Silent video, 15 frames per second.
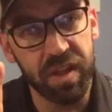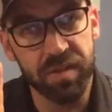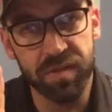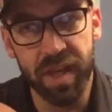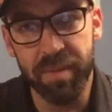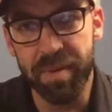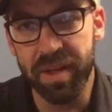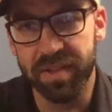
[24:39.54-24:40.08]

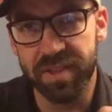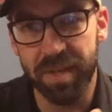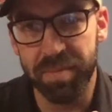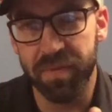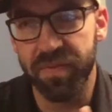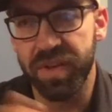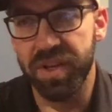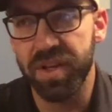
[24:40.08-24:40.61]
That'd be a
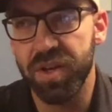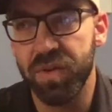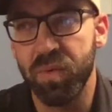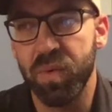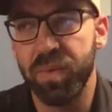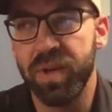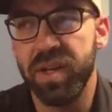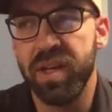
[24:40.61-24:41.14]
separate video where
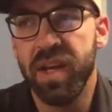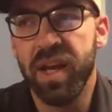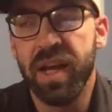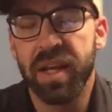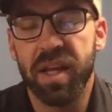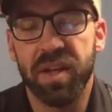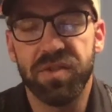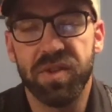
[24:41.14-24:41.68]
we
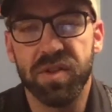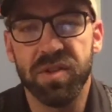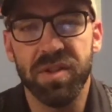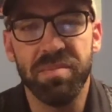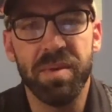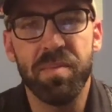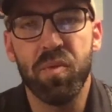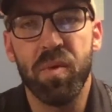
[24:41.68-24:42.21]
kind of talk a little
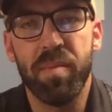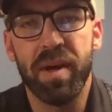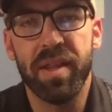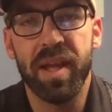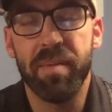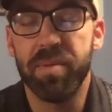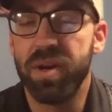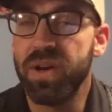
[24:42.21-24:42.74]
bit more about
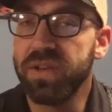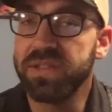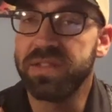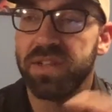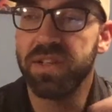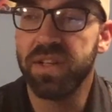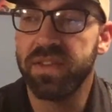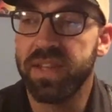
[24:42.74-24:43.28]
that. But August
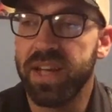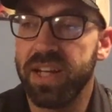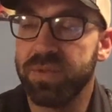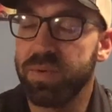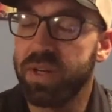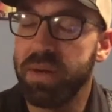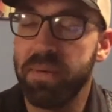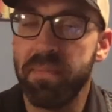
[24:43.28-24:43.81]
30th, guys,
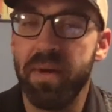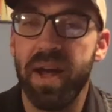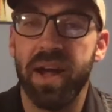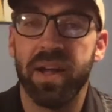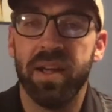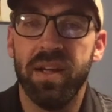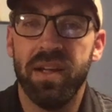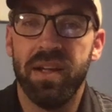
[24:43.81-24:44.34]
we're coming
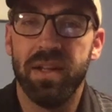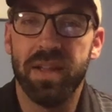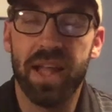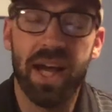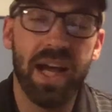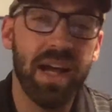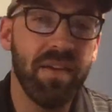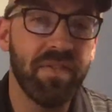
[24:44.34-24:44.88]
back
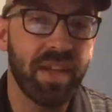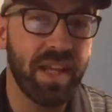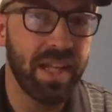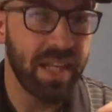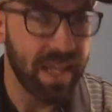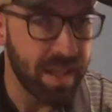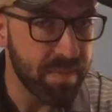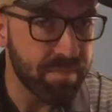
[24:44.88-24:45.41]
live and
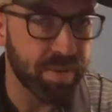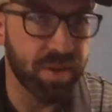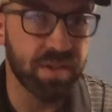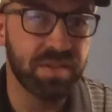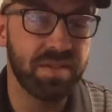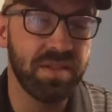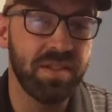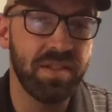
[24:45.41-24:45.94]
in
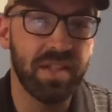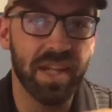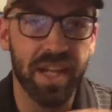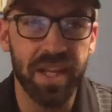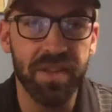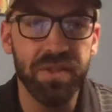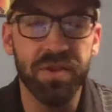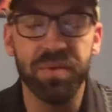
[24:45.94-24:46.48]
person
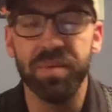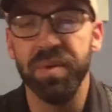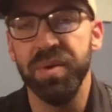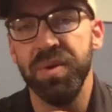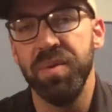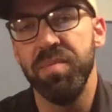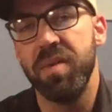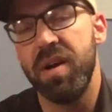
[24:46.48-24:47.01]
in the
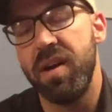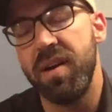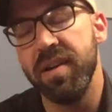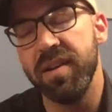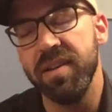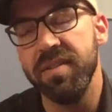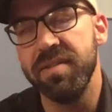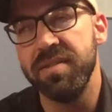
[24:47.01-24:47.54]
room,
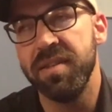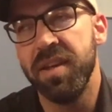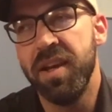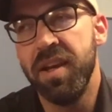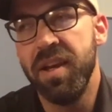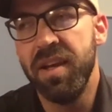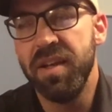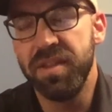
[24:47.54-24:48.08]
August
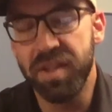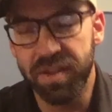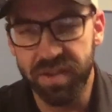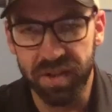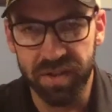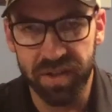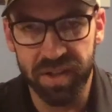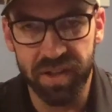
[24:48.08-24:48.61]
the
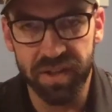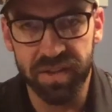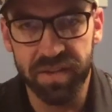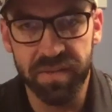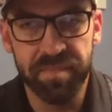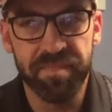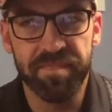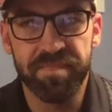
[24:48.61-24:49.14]
30th.
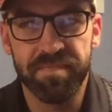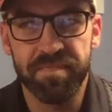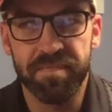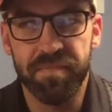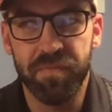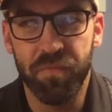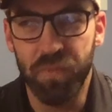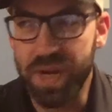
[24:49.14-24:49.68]

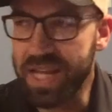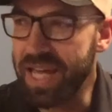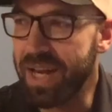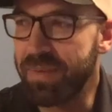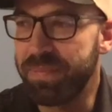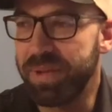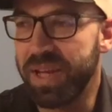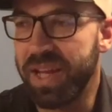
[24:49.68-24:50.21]
we got a
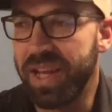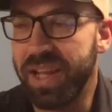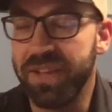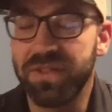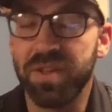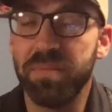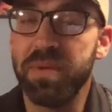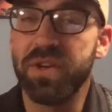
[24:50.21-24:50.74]
plan. And it's
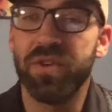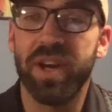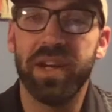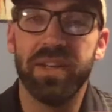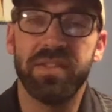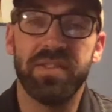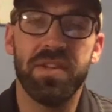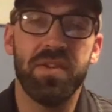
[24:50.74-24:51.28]
going to be great
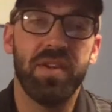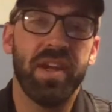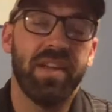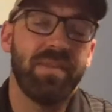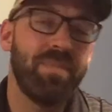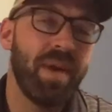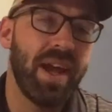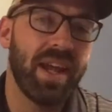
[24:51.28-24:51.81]
to see you guys
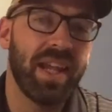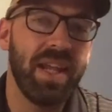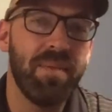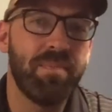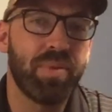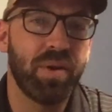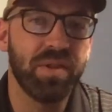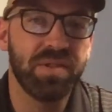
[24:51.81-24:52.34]
back in
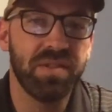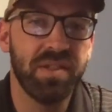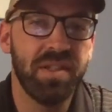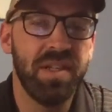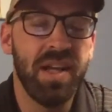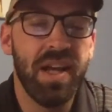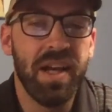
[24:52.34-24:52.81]
person,